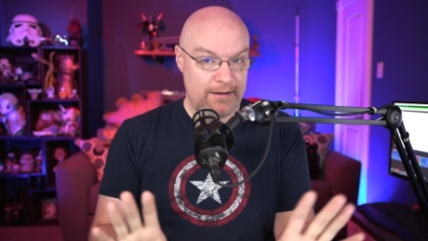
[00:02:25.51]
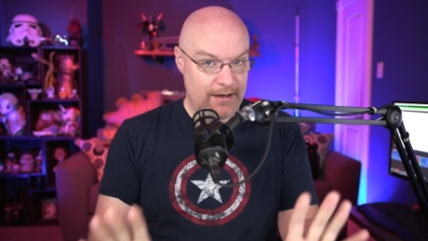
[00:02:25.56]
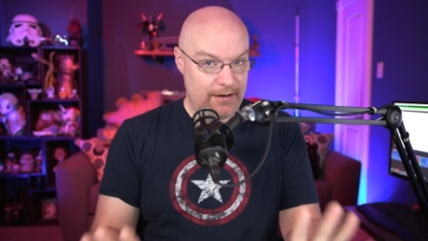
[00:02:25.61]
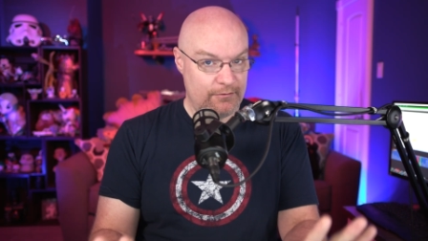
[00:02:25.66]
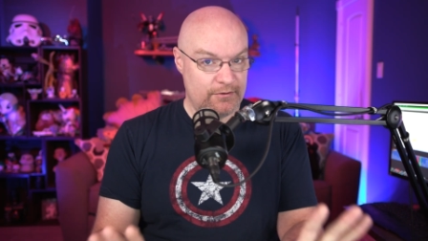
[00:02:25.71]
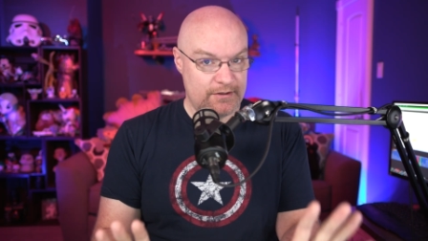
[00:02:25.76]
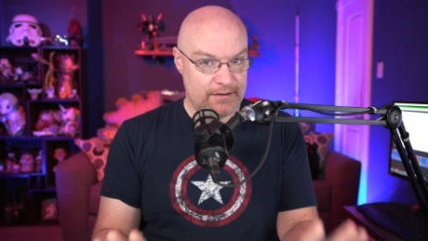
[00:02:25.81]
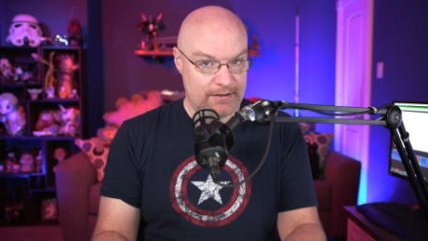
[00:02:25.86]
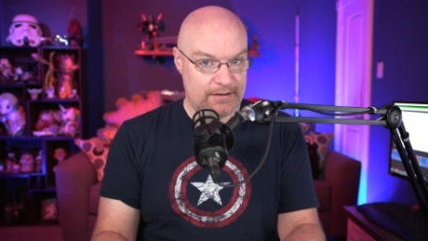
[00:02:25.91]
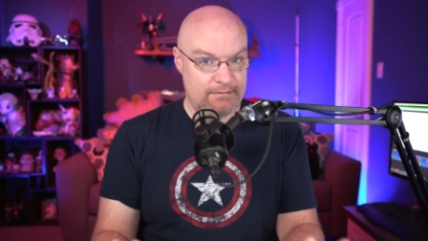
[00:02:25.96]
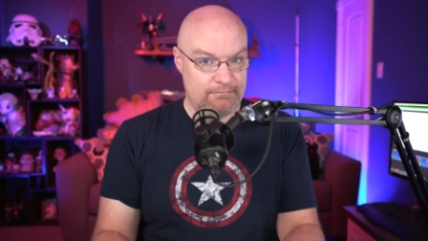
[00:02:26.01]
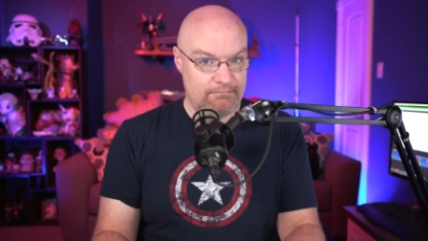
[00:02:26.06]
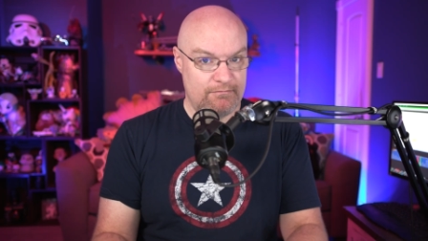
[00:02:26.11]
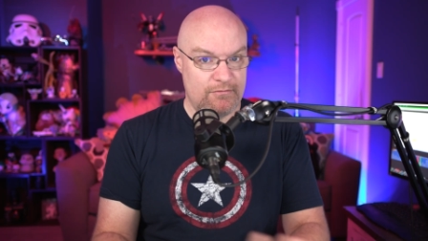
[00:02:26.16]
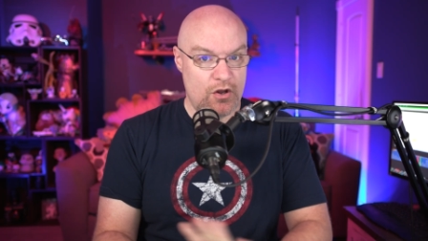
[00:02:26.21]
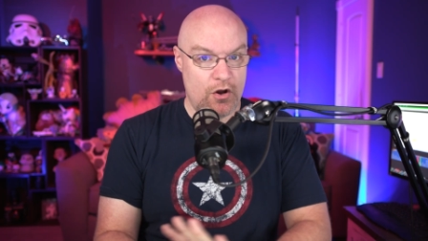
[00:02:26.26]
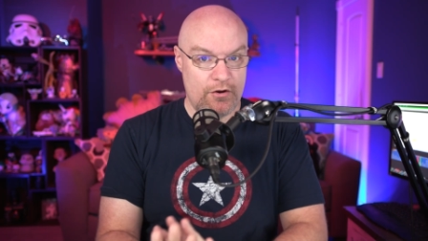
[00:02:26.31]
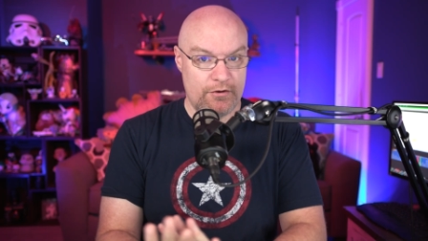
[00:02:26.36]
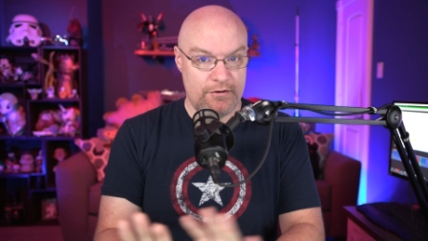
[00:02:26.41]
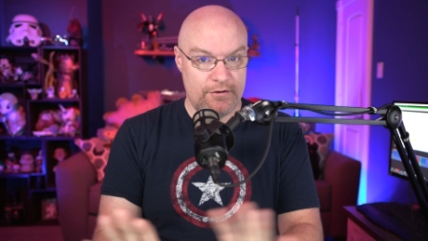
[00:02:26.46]
They will
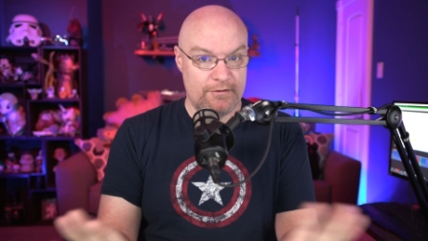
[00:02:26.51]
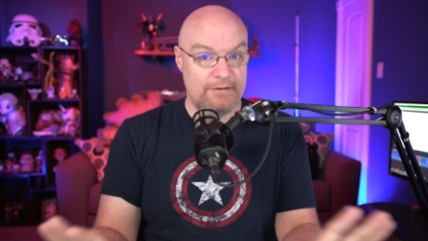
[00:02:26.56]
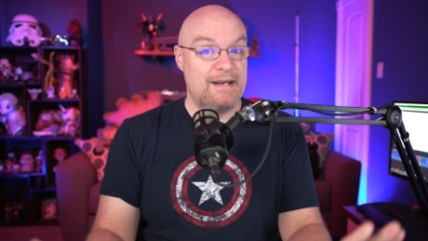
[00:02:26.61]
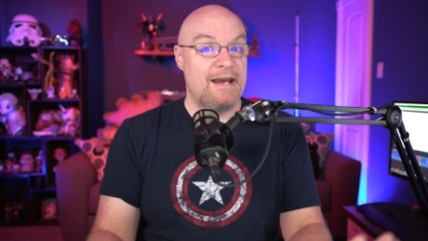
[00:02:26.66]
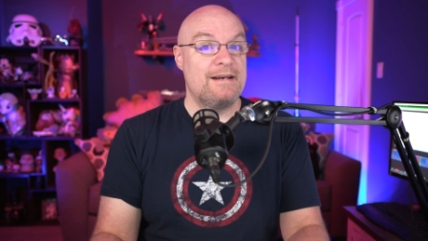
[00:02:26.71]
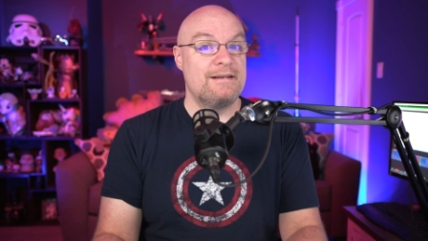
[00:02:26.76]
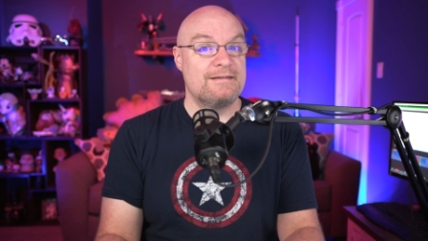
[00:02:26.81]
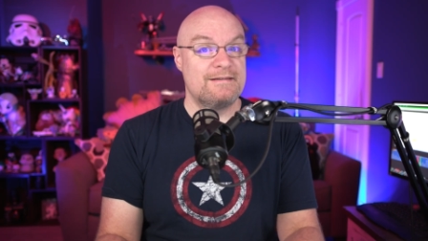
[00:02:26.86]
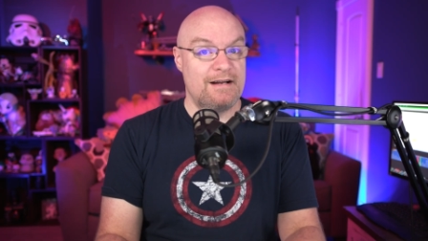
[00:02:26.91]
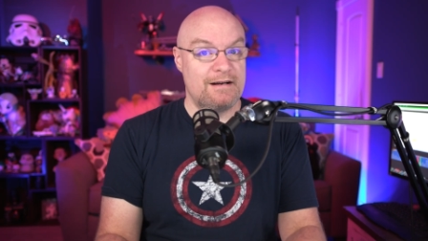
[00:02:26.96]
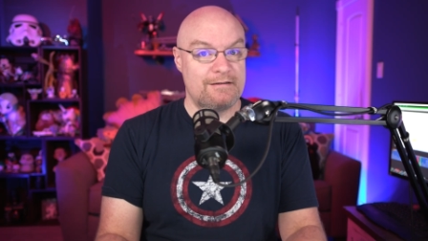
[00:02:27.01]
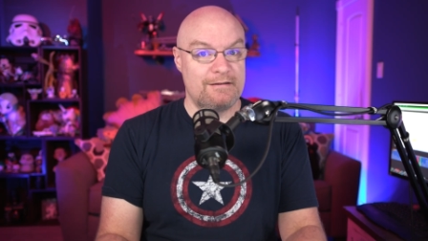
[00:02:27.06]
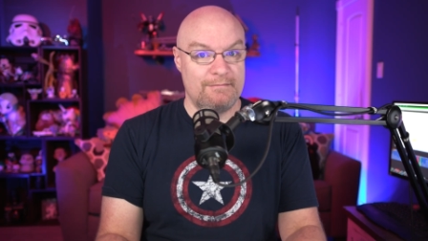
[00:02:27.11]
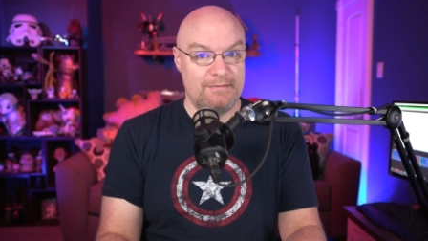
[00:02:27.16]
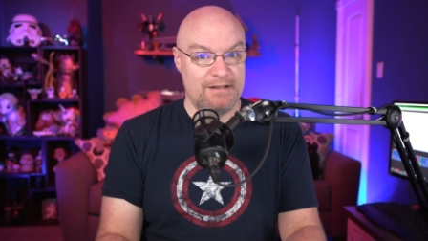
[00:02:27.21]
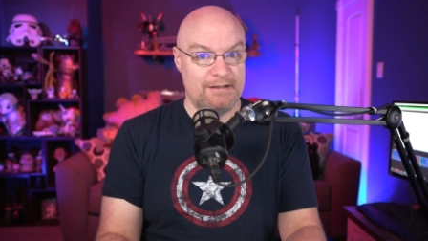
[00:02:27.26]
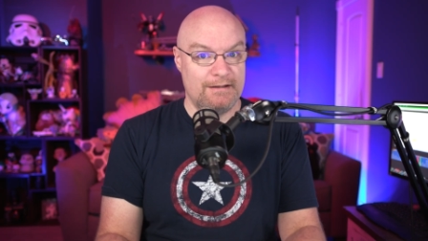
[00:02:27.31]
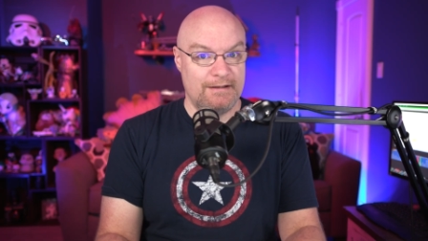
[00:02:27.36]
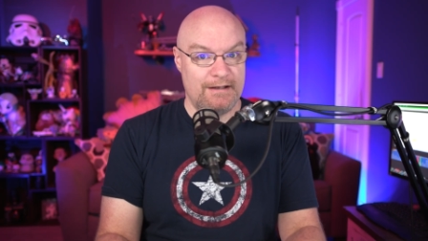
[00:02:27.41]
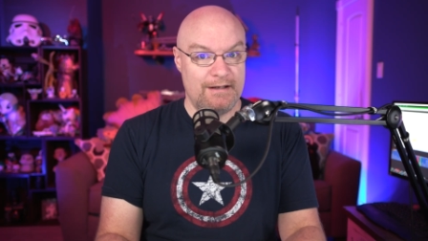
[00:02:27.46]
all your data is not going
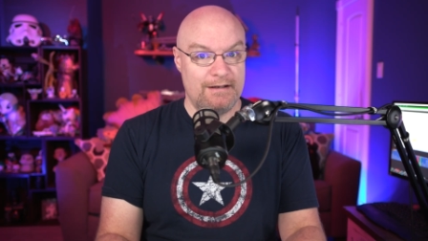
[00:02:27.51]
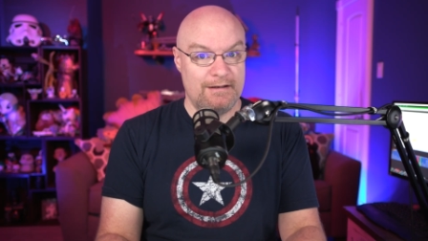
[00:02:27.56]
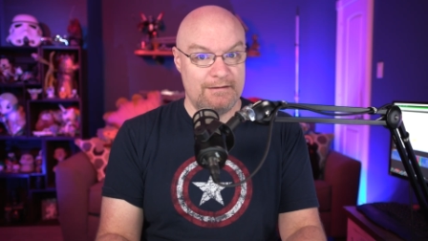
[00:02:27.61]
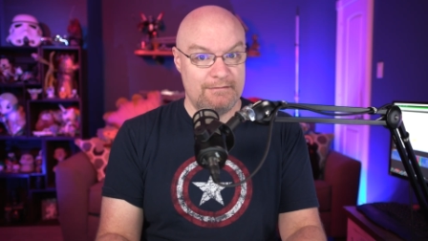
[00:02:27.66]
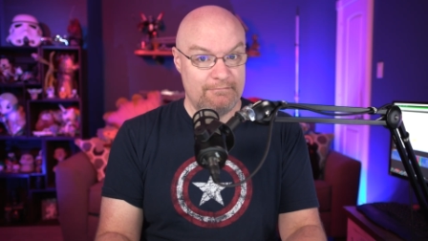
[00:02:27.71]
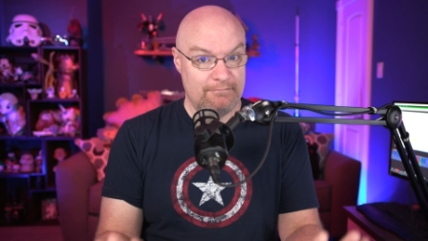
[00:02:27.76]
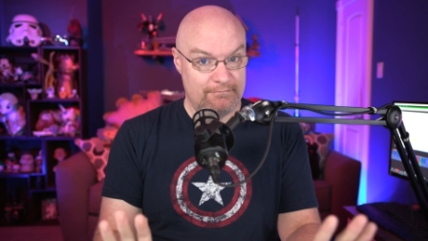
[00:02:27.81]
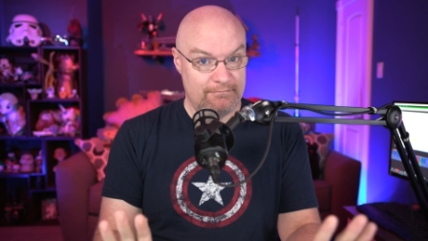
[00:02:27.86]
to be deleted.